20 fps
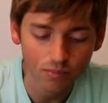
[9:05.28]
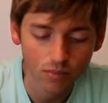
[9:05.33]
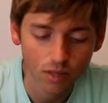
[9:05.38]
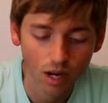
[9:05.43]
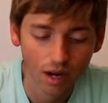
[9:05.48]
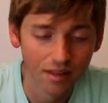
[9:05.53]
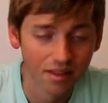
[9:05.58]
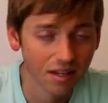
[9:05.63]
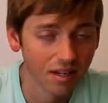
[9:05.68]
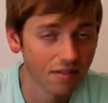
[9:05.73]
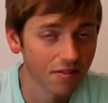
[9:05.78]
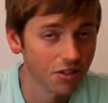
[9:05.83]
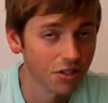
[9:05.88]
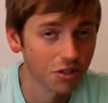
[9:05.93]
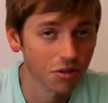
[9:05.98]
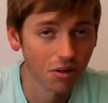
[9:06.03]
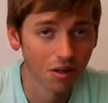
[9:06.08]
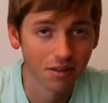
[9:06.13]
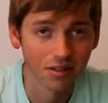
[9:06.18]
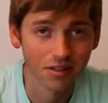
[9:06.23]
I think if you
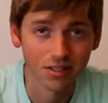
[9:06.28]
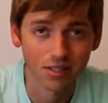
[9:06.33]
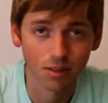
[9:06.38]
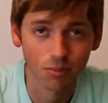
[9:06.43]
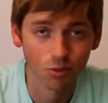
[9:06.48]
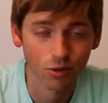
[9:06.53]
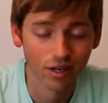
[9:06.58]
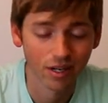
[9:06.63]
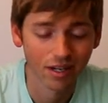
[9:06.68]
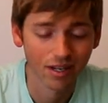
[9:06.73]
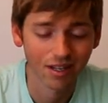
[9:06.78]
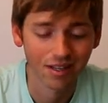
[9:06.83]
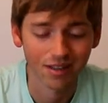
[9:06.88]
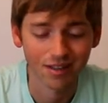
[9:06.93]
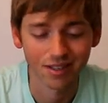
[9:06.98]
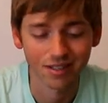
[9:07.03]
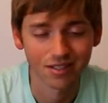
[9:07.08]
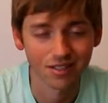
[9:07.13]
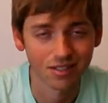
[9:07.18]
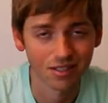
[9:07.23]
shoot on the subway,
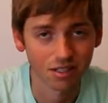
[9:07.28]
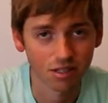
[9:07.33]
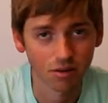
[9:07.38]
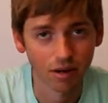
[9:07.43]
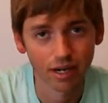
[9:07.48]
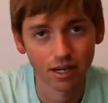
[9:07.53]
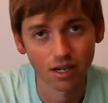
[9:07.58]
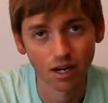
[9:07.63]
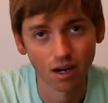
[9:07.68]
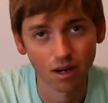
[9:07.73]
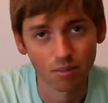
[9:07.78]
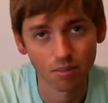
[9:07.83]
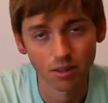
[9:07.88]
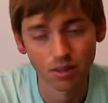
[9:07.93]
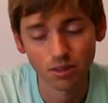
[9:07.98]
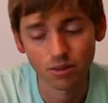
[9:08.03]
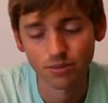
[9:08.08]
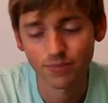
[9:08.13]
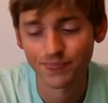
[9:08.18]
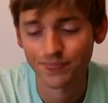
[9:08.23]
this is a great
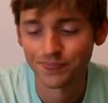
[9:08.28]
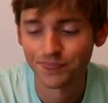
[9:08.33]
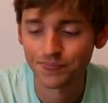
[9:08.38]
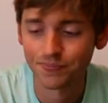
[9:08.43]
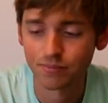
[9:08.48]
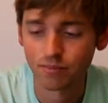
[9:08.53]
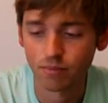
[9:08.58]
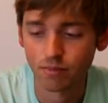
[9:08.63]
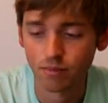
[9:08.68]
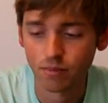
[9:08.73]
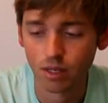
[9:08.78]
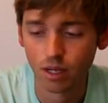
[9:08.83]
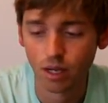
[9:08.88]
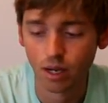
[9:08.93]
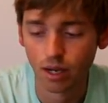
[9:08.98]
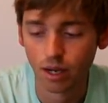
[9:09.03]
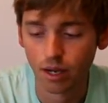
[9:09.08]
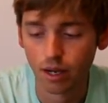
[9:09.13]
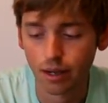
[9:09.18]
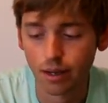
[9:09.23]
combo,
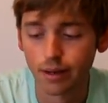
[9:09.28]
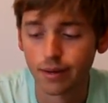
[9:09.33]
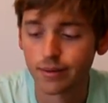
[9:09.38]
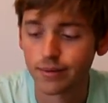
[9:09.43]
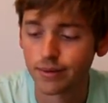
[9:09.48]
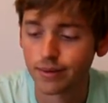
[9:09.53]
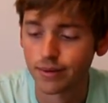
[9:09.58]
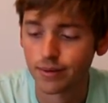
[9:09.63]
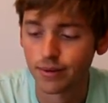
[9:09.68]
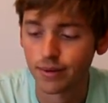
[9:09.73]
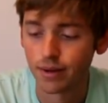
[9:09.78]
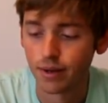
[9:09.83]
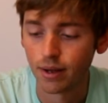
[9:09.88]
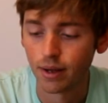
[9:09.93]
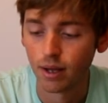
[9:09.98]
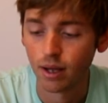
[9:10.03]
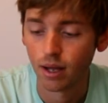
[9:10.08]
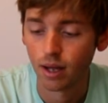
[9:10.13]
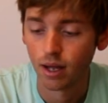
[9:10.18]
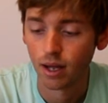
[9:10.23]
and
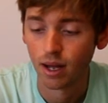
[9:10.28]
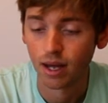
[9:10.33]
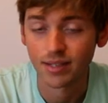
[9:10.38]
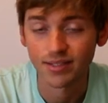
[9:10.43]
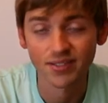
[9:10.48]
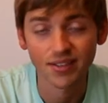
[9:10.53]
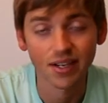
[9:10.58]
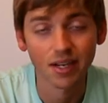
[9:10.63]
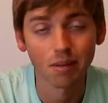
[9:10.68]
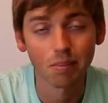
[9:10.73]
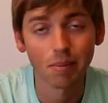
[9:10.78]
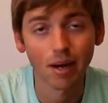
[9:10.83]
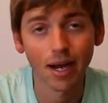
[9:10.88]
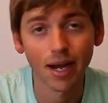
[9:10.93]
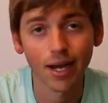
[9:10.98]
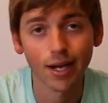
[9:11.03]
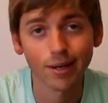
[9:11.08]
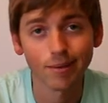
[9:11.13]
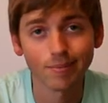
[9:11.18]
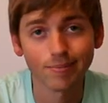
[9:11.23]
I stand
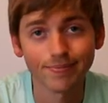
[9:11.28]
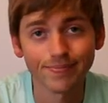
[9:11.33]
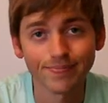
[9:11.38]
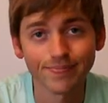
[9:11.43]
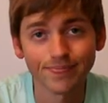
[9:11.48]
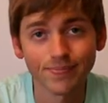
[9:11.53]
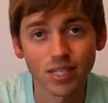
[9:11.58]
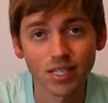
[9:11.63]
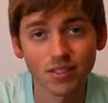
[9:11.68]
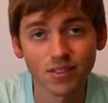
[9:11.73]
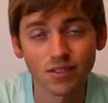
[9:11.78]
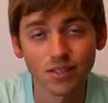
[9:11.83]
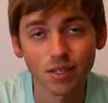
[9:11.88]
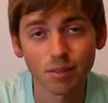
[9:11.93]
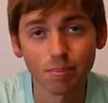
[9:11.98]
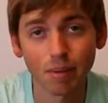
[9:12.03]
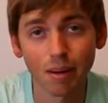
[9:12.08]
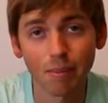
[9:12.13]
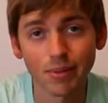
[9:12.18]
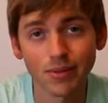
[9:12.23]
by it. I
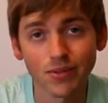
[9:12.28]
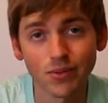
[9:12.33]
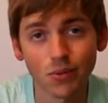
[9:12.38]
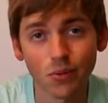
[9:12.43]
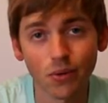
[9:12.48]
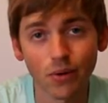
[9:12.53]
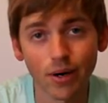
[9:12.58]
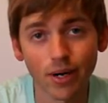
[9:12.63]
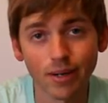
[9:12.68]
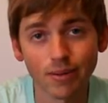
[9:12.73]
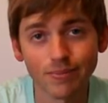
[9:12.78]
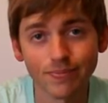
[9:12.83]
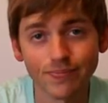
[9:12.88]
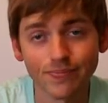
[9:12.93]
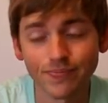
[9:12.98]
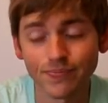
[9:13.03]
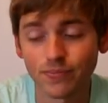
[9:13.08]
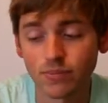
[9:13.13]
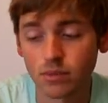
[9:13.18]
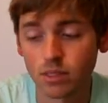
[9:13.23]
stick by my story.
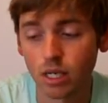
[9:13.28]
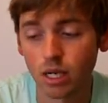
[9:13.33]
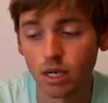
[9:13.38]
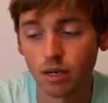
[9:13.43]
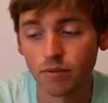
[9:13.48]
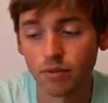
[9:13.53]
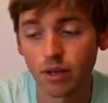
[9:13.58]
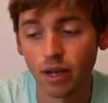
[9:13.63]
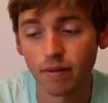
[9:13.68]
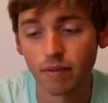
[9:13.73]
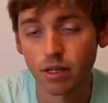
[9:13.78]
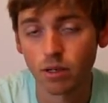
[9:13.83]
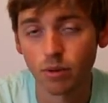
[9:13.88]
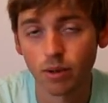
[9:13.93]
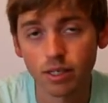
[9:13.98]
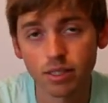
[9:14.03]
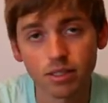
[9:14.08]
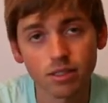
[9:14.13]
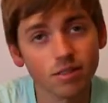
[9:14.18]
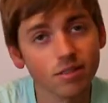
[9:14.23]
And if you have any
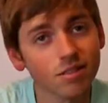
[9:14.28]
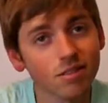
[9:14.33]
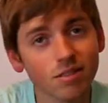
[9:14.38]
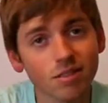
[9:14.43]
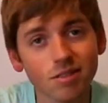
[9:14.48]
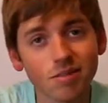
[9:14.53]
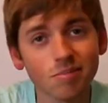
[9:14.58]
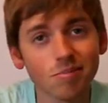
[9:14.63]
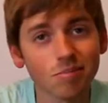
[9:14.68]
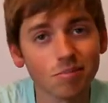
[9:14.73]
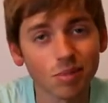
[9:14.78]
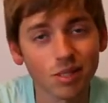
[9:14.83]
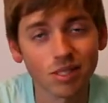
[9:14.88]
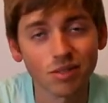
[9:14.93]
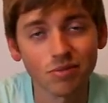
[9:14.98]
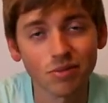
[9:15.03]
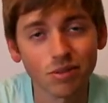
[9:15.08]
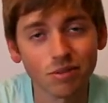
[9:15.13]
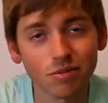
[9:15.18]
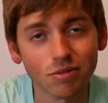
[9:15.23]
questions, please
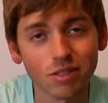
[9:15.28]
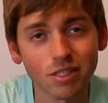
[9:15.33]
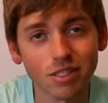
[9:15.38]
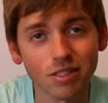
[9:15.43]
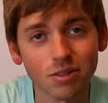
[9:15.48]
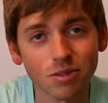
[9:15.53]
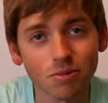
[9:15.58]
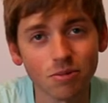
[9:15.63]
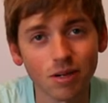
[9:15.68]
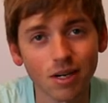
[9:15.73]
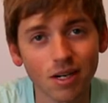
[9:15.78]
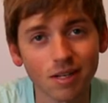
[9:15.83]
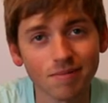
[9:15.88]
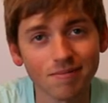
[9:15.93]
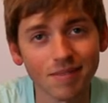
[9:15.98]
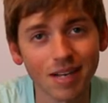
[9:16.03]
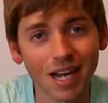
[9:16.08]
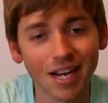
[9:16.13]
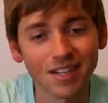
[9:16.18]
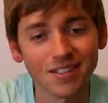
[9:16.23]
feel free to
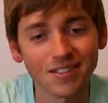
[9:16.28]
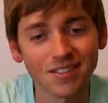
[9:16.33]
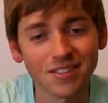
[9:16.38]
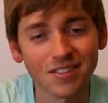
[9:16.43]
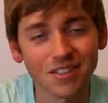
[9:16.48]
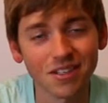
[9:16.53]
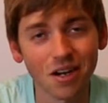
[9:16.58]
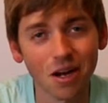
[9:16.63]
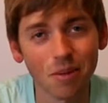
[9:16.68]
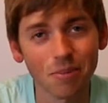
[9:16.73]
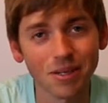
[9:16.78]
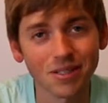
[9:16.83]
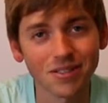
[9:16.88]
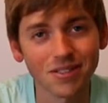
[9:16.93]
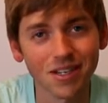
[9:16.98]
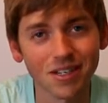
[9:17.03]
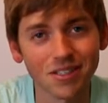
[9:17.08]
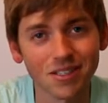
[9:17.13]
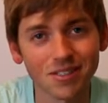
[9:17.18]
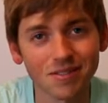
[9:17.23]
ask in the comment
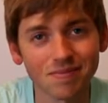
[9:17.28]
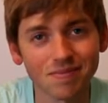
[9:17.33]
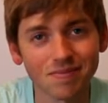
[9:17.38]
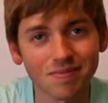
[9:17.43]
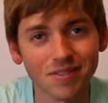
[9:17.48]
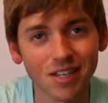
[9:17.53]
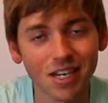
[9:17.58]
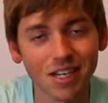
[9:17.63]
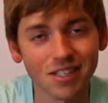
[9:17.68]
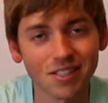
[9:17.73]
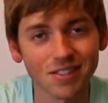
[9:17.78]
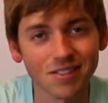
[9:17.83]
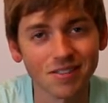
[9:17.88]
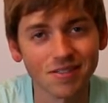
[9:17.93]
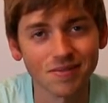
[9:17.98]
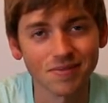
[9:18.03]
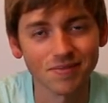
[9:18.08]
section. Thanks.